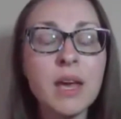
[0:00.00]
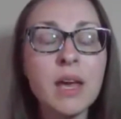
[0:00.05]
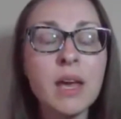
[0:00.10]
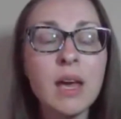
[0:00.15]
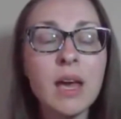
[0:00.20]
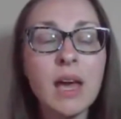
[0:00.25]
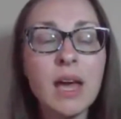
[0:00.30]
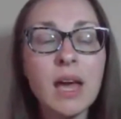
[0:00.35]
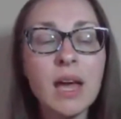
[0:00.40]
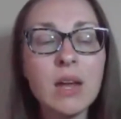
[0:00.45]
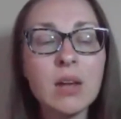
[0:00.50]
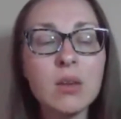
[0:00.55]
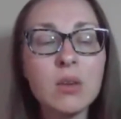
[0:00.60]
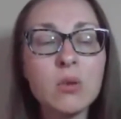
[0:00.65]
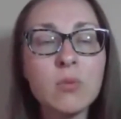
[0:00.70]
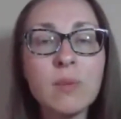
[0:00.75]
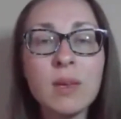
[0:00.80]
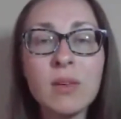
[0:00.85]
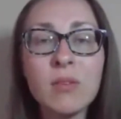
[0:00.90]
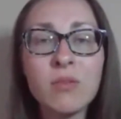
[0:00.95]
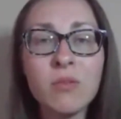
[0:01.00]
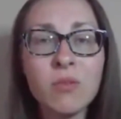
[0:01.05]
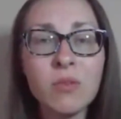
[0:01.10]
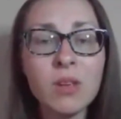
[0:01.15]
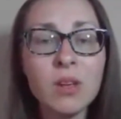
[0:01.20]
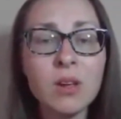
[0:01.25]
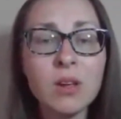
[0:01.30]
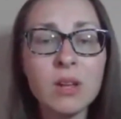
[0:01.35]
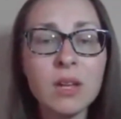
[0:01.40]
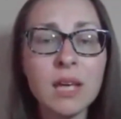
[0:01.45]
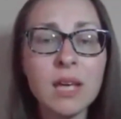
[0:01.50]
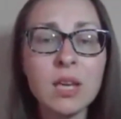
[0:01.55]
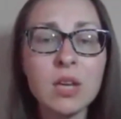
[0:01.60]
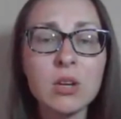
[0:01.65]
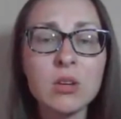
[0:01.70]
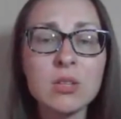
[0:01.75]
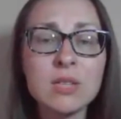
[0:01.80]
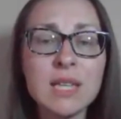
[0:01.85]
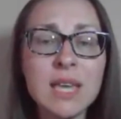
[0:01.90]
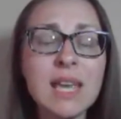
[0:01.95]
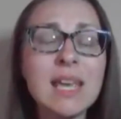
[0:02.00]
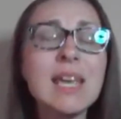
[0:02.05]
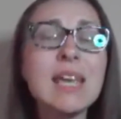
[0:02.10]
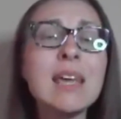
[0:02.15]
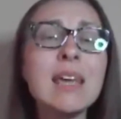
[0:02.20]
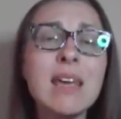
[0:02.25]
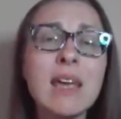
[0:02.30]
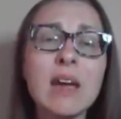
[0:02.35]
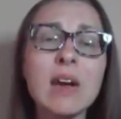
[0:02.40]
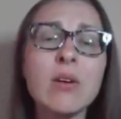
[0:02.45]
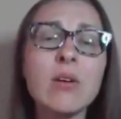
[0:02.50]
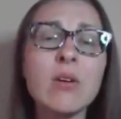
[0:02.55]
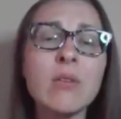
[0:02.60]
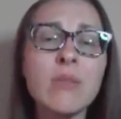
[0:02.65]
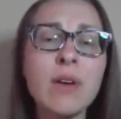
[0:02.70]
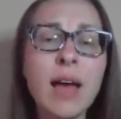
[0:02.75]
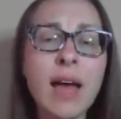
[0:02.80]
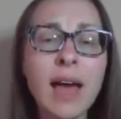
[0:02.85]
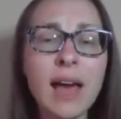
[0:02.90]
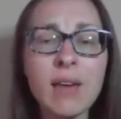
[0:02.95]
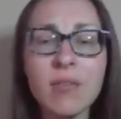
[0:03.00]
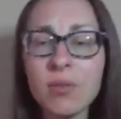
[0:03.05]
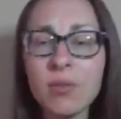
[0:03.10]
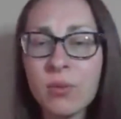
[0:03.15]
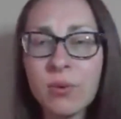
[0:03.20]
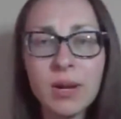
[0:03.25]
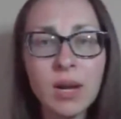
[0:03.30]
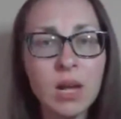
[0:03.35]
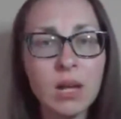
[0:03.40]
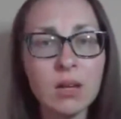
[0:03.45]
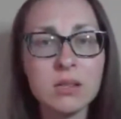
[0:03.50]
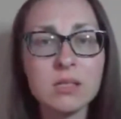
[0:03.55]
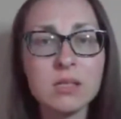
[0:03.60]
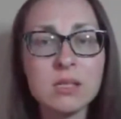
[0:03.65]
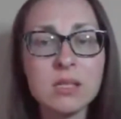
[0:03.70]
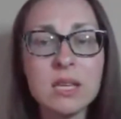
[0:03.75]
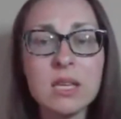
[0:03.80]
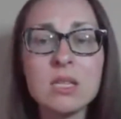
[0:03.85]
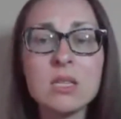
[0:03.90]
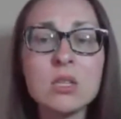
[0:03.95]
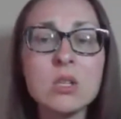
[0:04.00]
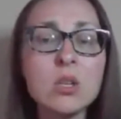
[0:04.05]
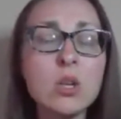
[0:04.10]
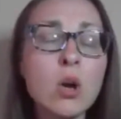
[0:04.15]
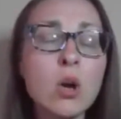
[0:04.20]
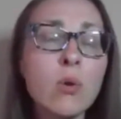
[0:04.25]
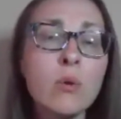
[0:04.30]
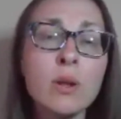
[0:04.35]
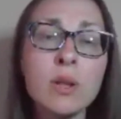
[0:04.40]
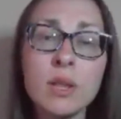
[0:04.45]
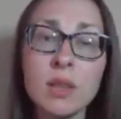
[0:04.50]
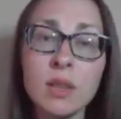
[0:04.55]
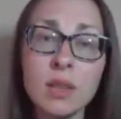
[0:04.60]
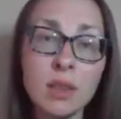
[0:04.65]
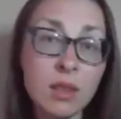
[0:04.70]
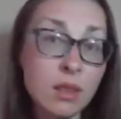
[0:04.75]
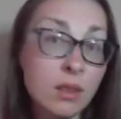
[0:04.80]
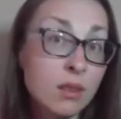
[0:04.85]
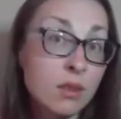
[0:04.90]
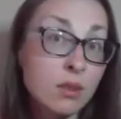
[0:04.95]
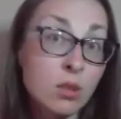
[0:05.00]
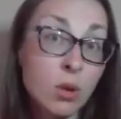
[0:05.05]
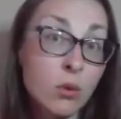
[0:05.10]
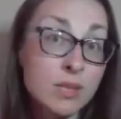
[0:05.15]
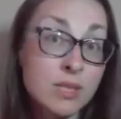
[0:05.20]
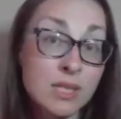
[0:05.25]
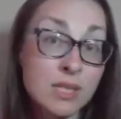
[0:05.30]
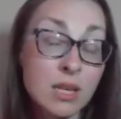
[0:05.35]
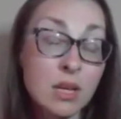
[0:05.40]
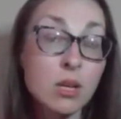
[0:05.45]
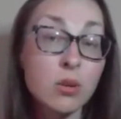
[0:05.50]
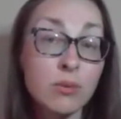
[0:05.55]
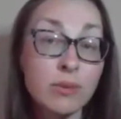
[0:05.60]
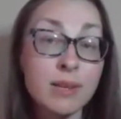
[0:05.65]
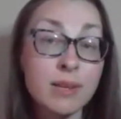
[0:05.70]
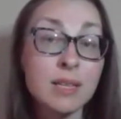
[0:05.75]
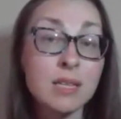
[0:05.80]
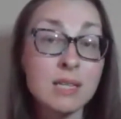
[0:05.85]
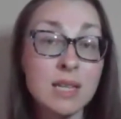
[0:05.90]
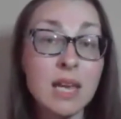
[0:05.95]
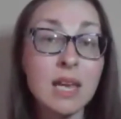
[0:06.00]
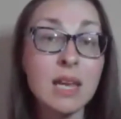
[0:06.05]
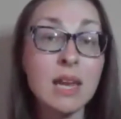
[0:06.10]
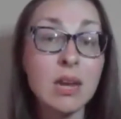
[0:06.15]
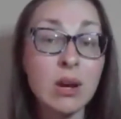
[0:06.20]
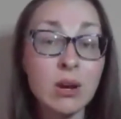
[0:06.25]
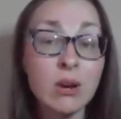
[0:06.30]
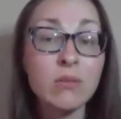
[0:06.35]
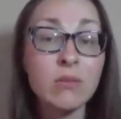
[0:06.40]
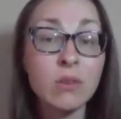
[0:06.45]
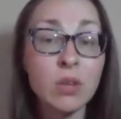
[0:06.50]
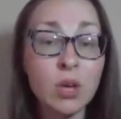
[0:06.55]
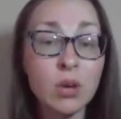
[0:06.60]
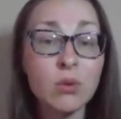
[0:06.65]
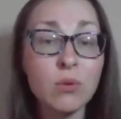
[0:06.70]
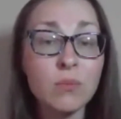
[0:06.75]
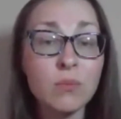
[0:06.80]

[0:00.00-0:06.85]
And you may feel like you're taking care of everyone else, as no one's there to really take care of you.